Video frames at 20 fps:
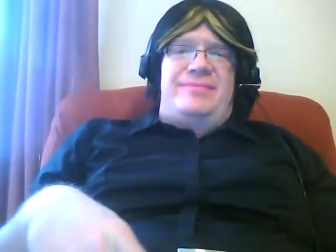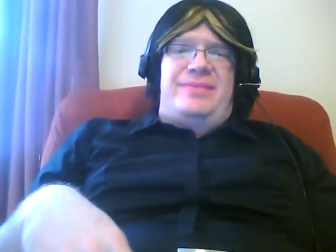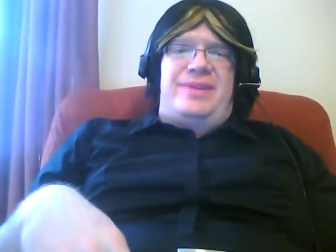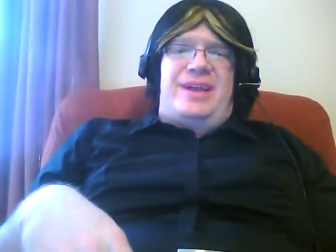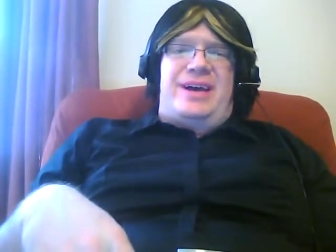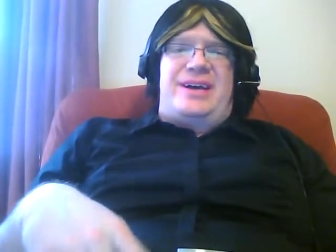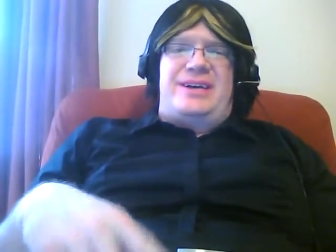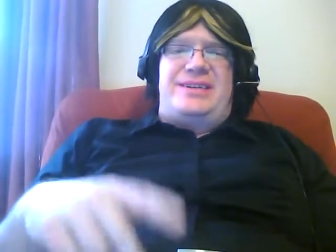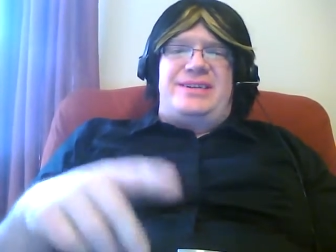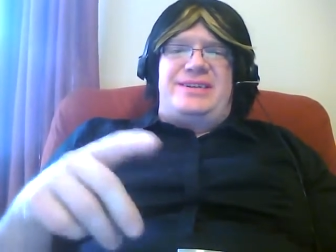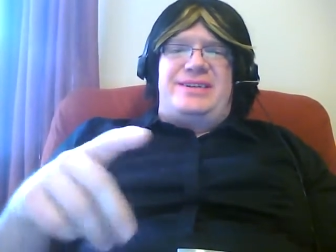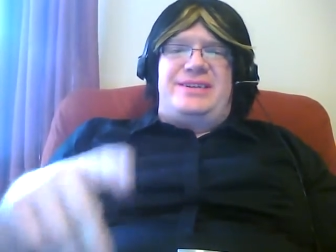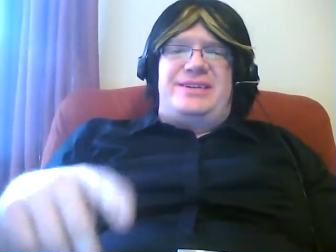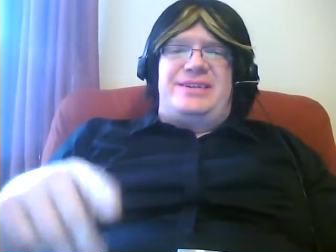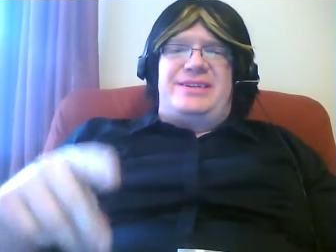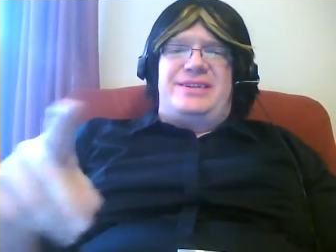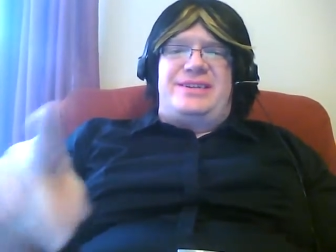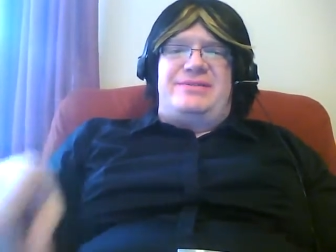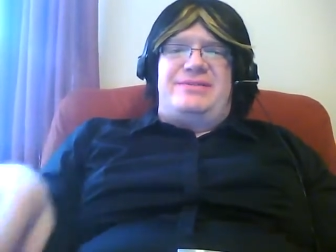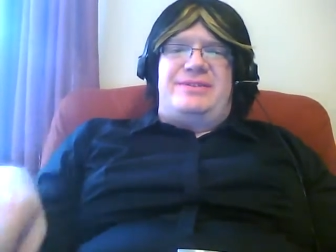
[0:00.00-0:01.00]
last year
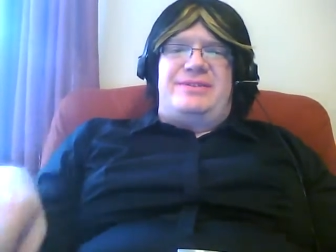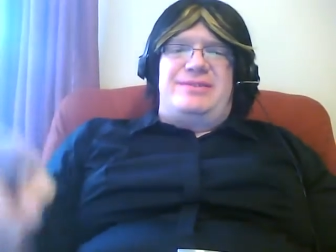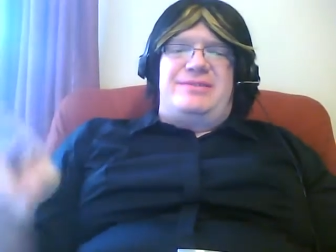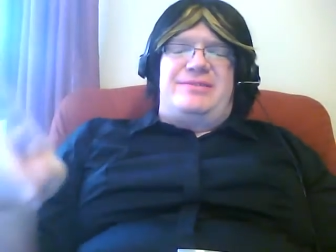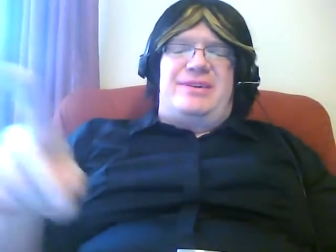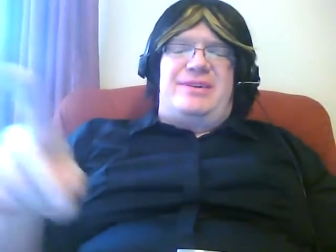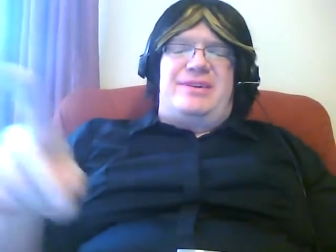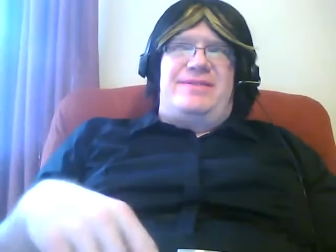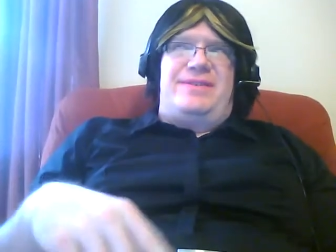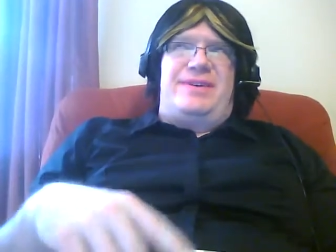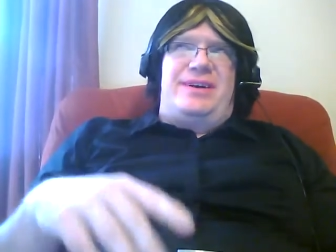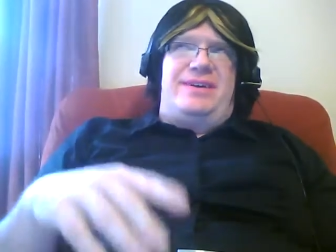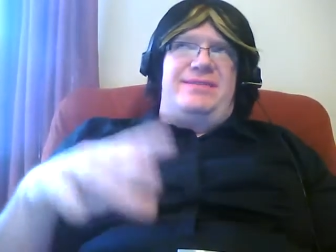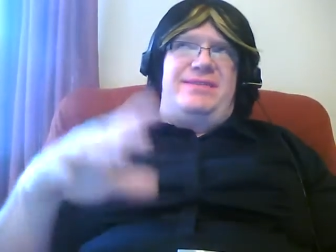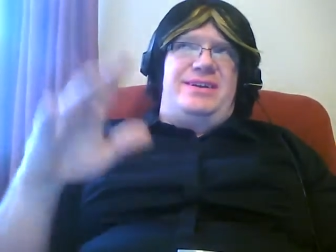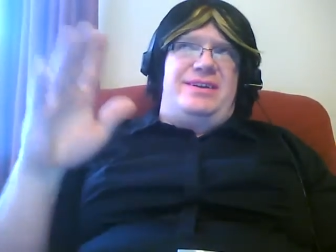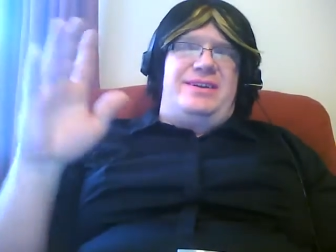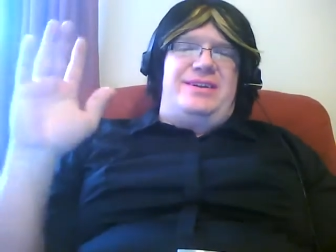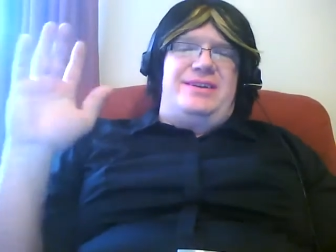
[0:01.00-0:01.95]
because he wasn't quite five yet.